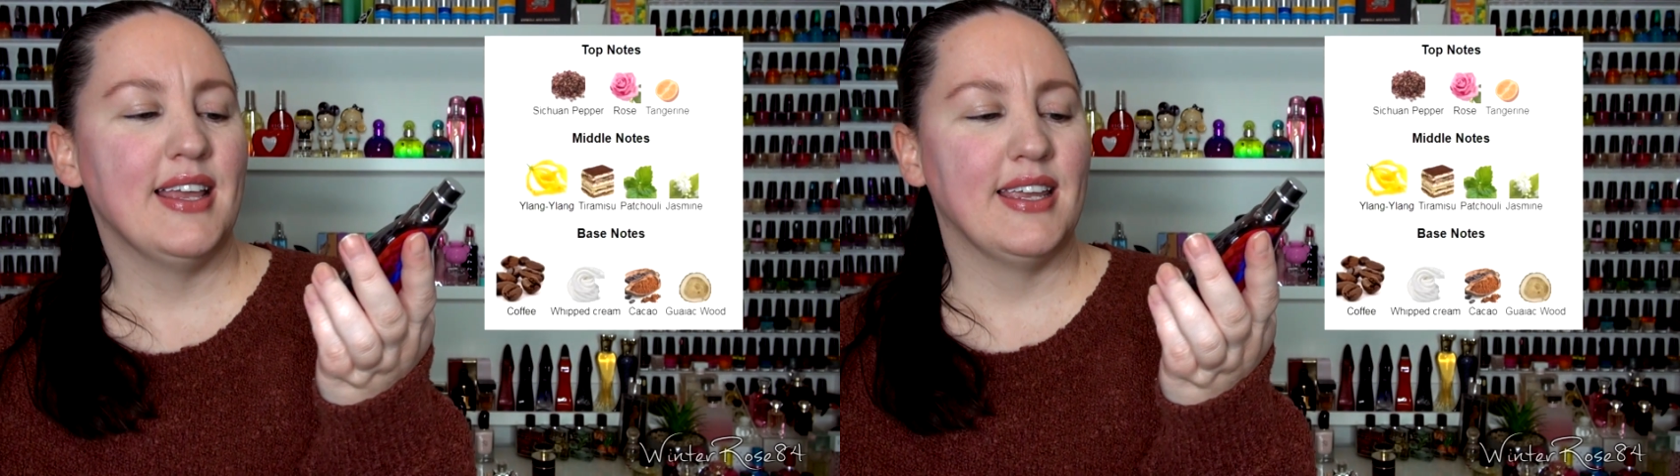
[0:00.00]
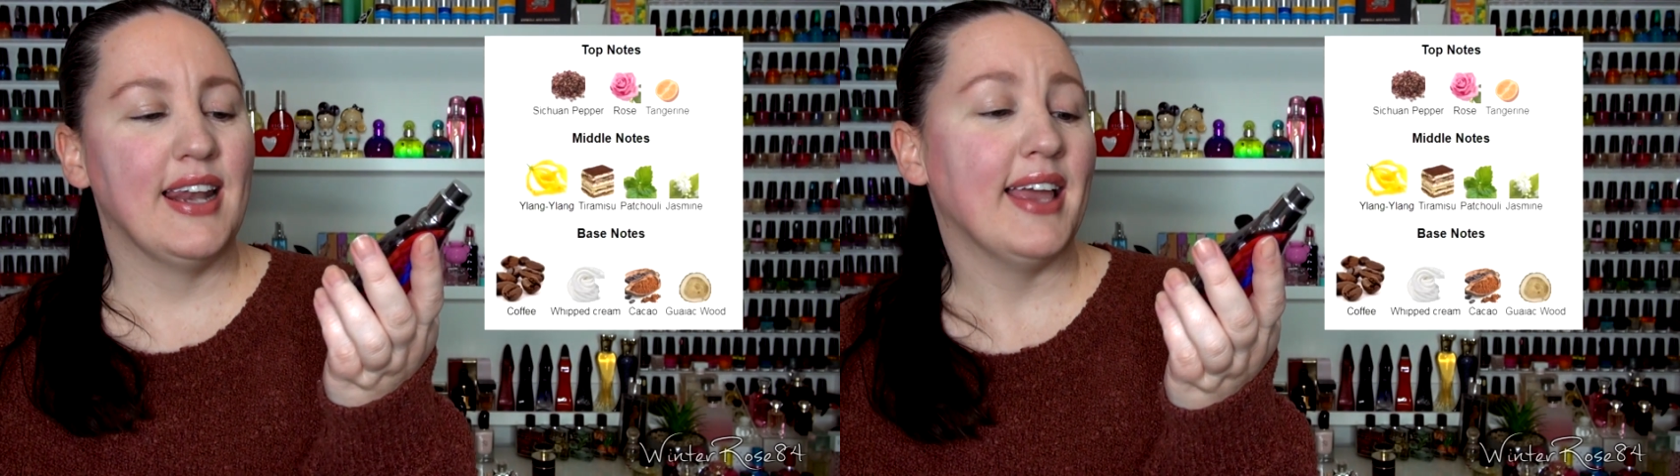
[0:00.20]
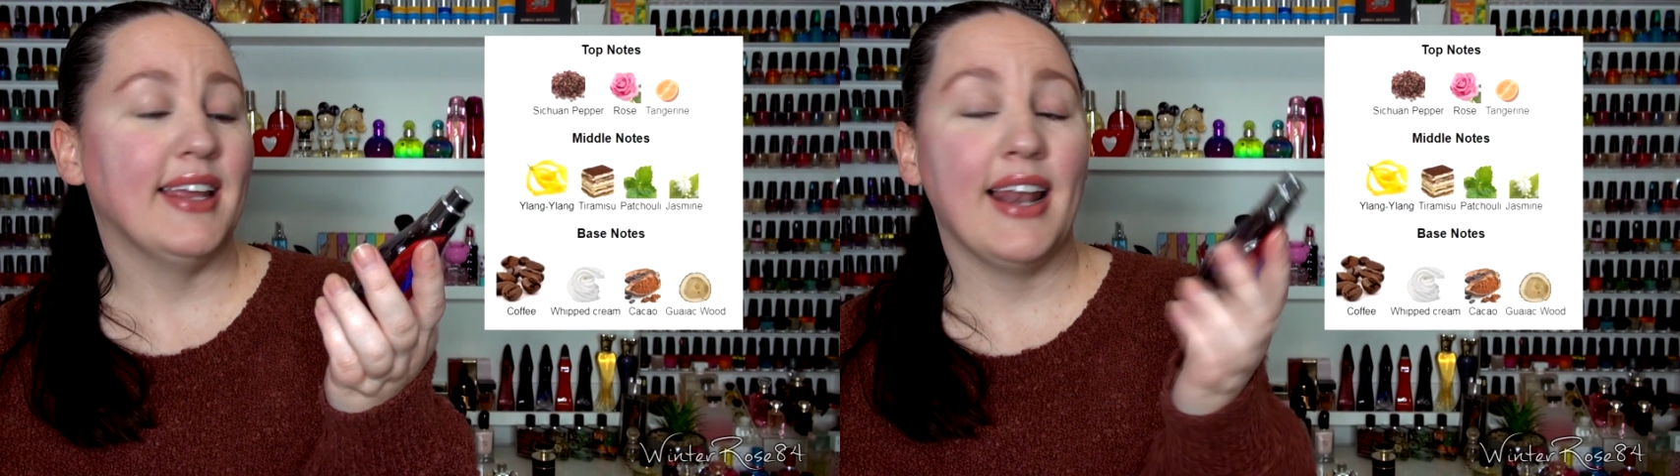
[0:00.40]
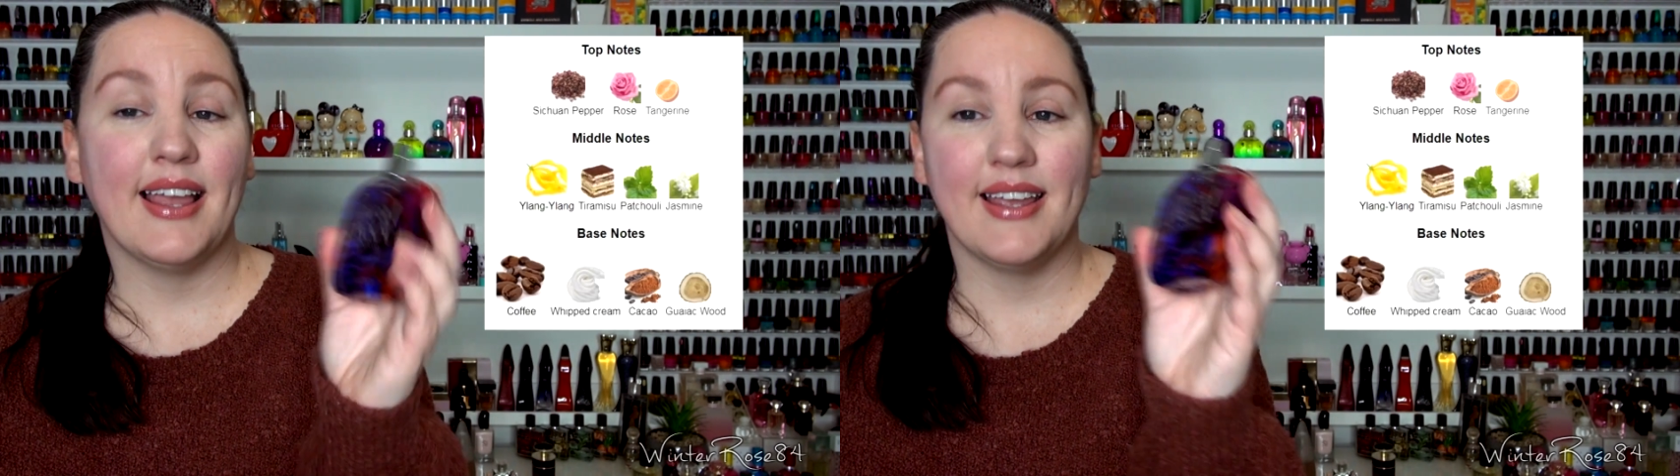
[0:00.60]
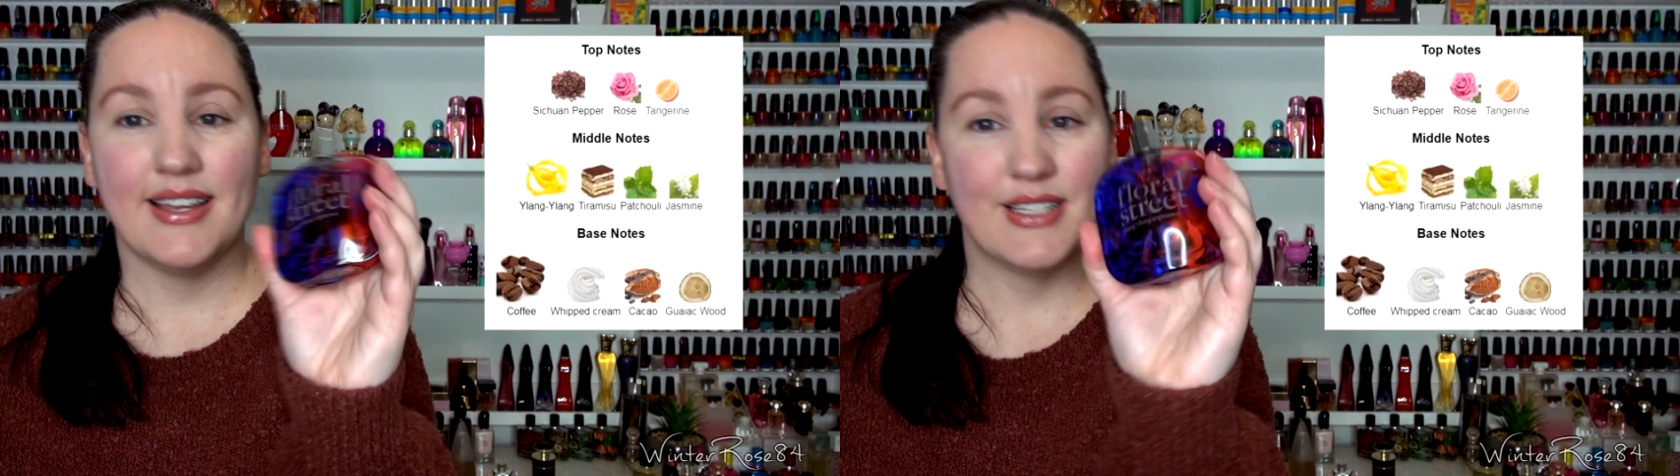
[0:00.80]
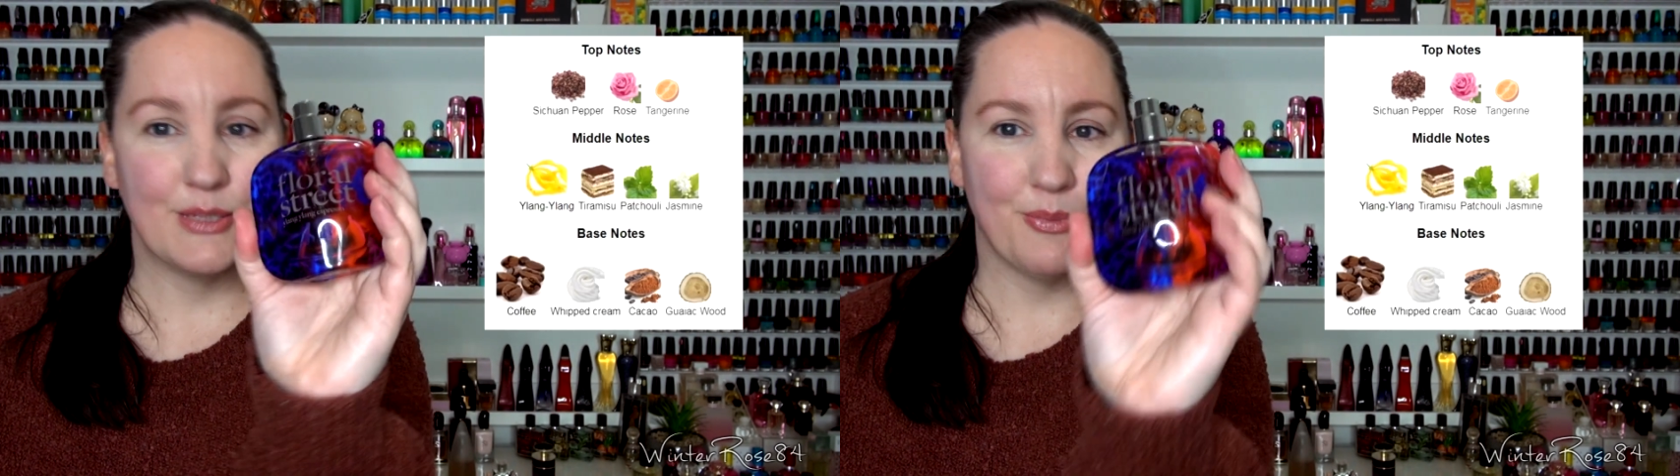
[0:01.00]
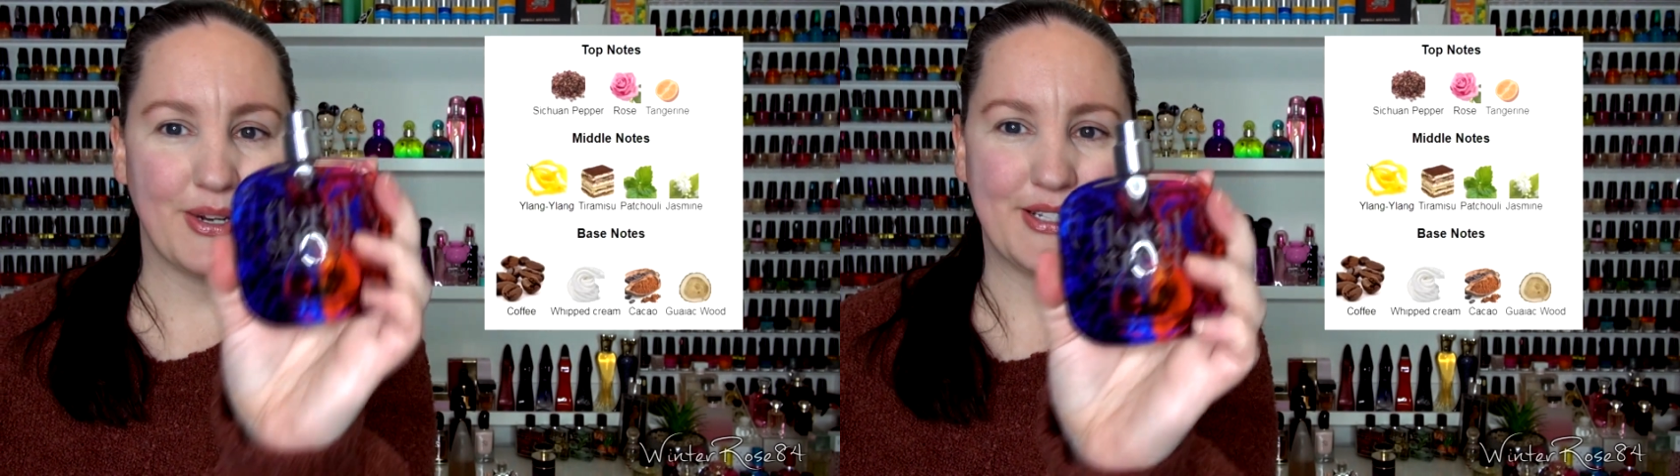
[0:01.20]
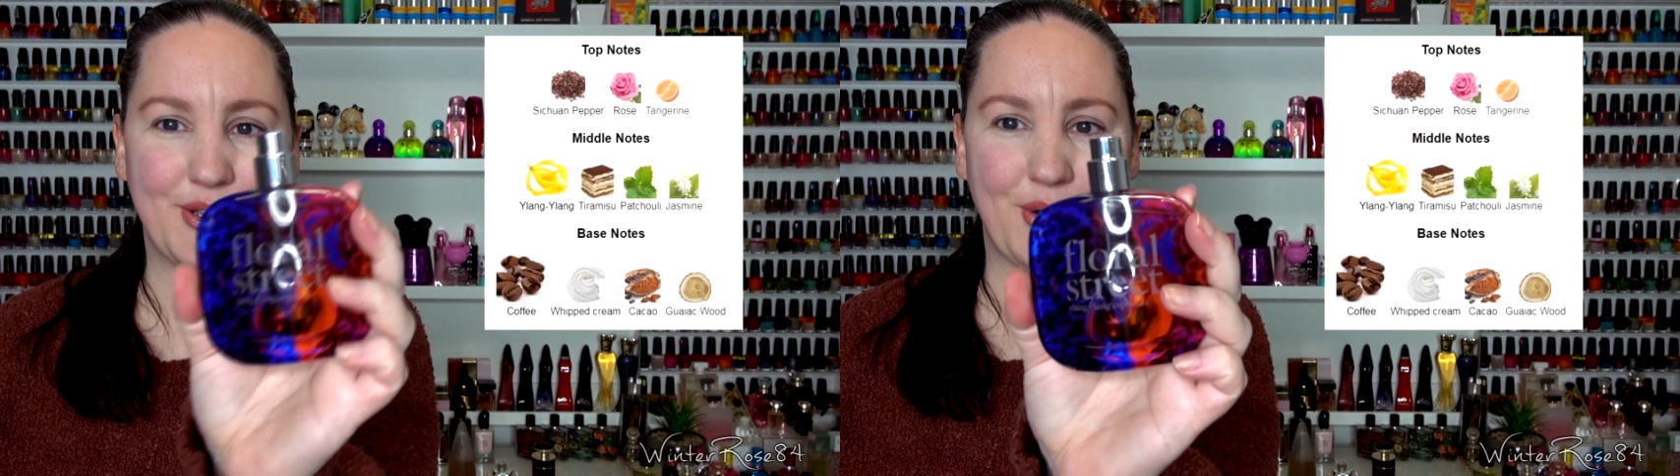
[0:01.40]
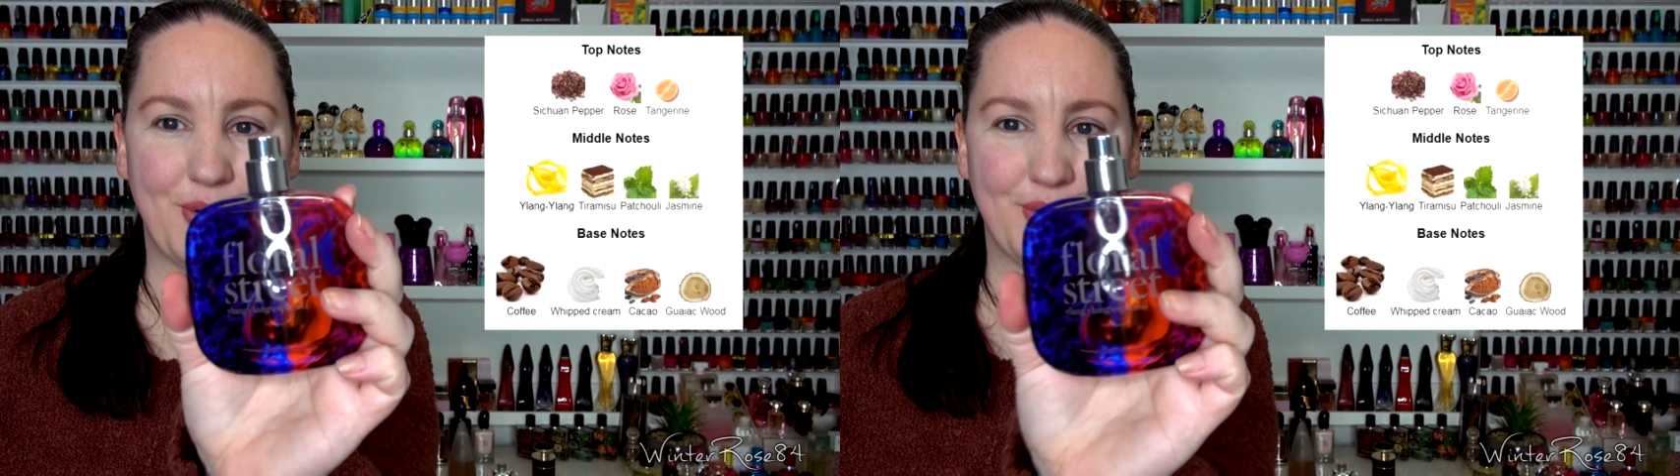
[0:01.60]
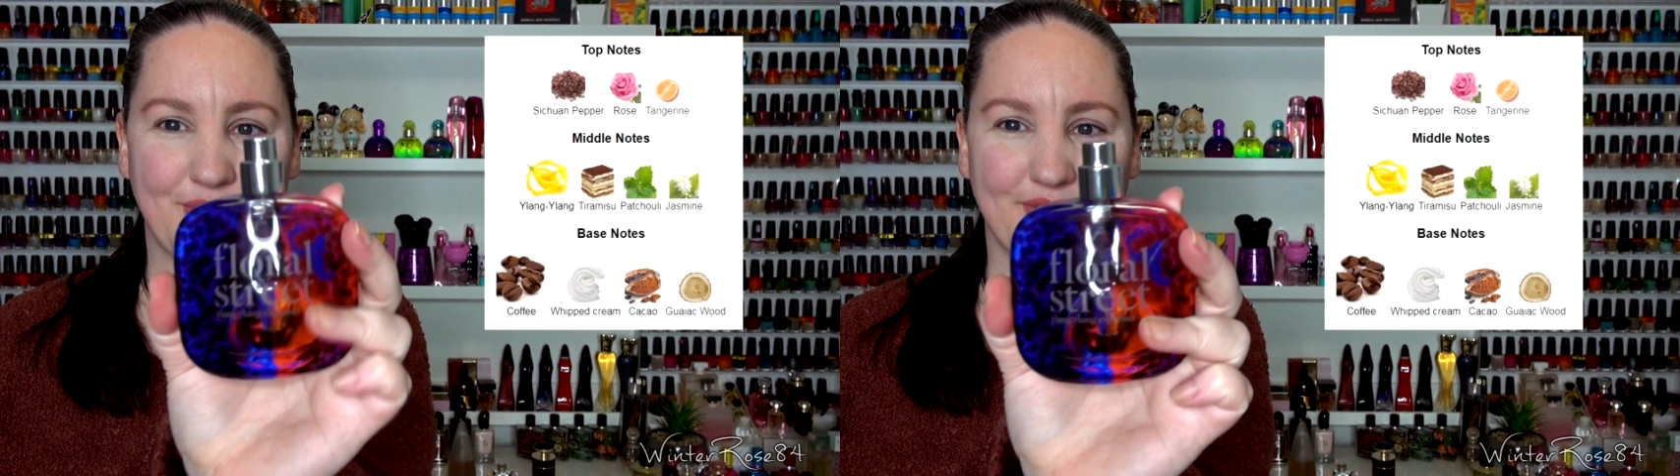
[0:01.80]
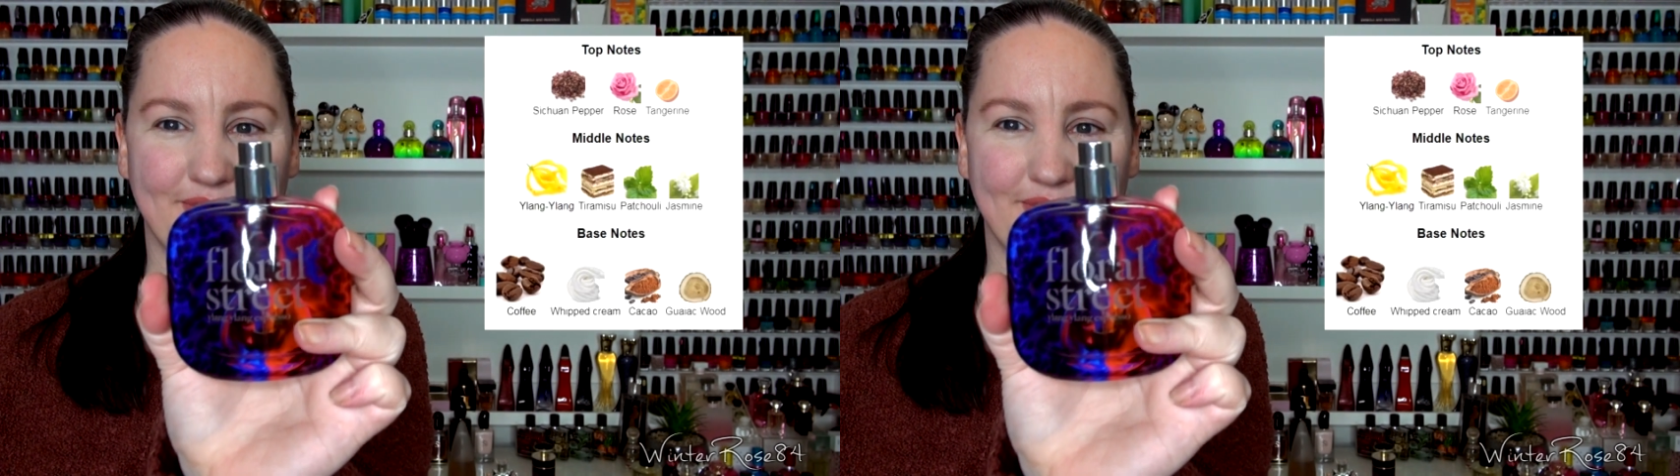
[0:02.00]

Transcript: Ylang Ylang Espresso.